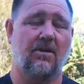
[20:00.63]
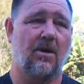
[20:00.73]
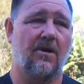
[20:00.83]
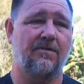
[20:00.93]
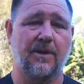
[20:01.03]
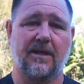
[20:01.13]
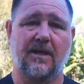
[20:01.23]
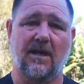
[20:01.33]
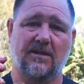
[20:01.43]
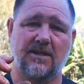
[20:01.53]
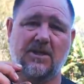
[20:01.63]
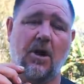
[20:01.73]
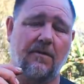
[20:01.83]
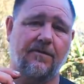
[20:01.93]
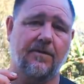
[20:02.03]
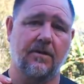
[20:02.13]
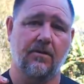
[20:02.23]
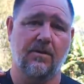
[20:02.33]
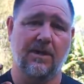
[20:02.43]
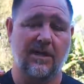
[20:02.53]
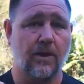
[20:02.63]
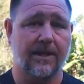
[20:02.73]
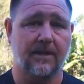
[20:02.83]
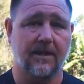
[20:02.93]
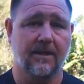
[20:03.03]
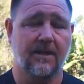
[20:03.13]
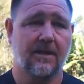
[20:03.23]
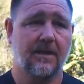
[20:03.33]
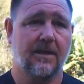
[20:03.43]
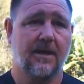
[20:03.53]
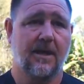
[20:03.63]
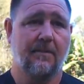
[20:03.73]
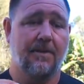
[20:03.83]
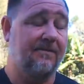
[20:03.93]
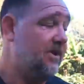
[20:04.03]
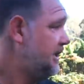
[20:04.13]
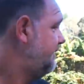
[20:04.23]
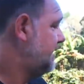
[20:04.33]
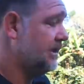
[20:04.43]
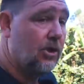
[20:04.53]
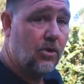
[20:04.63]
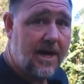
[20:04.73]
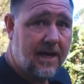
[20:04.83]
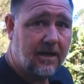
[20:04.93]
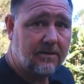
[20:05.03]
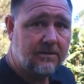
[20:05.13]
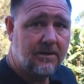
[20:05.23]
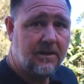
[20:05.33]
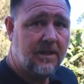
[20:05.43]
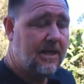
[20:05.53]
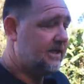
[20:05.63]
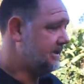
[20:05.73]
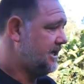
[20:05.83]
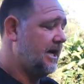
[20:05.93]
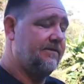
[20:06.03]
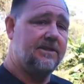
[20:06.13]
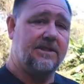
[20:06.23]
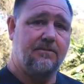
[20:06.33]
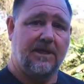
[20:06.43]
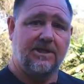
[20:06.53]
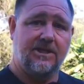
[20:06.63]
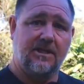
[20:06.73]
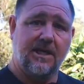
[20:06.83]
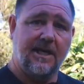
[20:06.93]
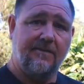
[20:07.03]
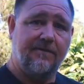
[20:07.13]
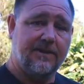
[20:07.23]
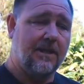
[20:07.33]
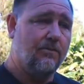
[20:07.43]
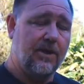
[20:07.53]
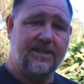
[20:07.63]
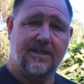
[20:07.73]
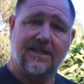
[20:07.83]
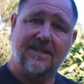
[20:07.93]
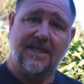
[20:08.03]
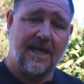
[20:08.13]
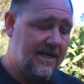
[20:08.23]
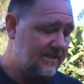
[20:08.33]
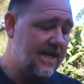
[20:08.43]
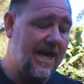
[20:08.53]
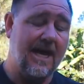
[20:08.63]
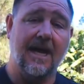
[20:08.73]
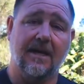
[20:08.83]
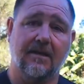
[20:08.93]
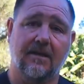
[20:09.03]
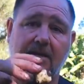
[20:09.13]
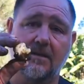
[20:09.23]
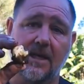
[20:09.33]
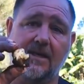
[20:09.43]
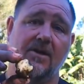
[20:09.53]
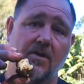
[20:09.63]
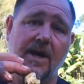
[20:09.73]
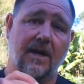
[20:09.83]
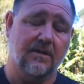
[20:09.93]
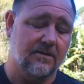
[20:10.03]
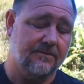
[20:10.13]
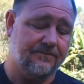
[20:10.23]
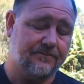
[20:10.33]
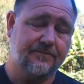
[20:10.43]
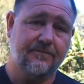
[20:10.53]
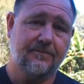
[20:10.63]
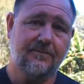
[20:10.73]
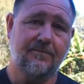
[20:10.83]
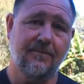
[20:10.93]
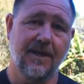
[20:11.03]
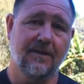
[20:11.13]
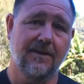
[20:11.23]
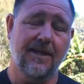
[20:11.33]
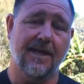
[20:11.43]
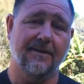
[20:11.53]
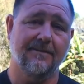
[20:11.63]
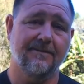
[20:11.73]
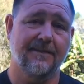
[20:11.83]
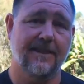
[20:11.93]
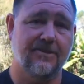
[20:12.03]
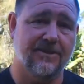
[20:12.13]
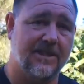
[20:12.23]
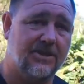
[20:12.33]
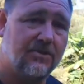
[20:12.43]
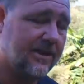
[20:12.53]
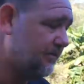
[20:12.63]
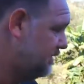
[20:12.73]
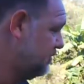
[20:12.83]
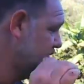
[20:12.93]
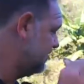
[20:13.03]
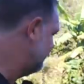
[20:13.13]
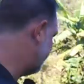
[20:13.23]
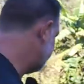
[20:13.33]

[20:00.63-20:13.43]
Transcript: go off, but it goes soft real quickly. But if you leave it in the ground and just harvest as much as you need, for some reason it stays hard in the ground. Yeah, interesting trick with Jerusalem